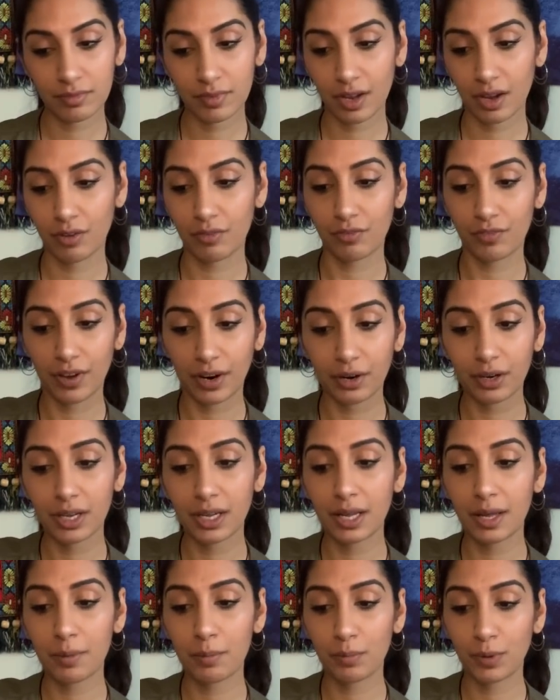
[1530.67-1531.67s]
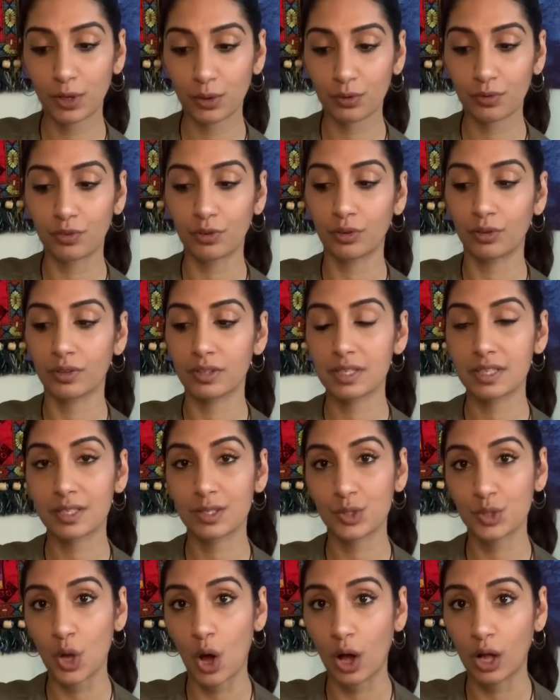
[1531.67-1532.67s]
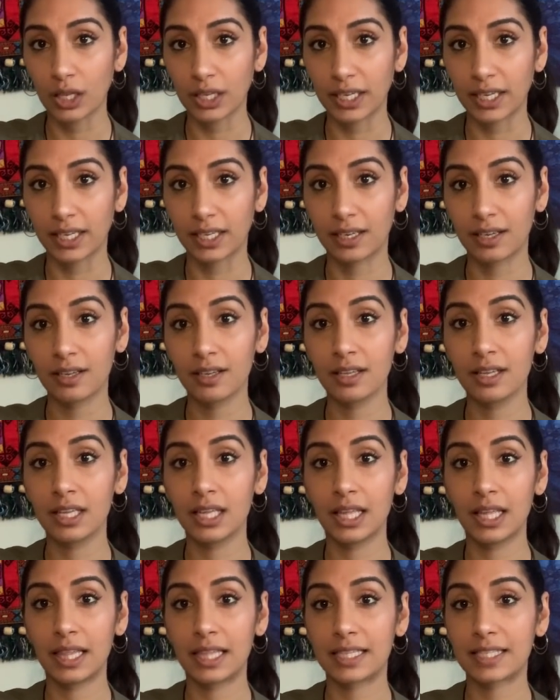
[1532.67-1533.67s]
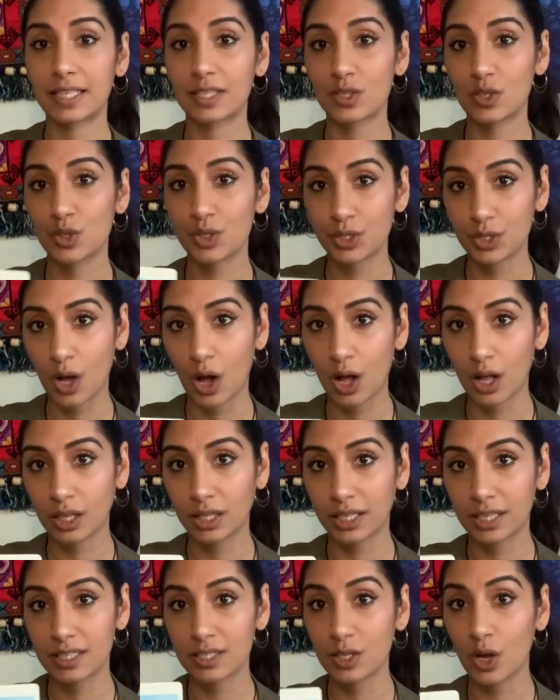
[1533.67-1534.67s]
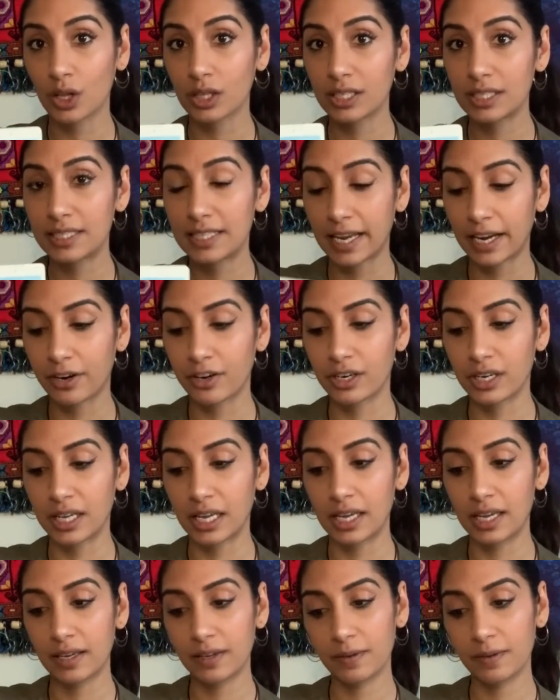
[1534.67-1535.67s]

Very beautiful, solid. This is solid, solidarity.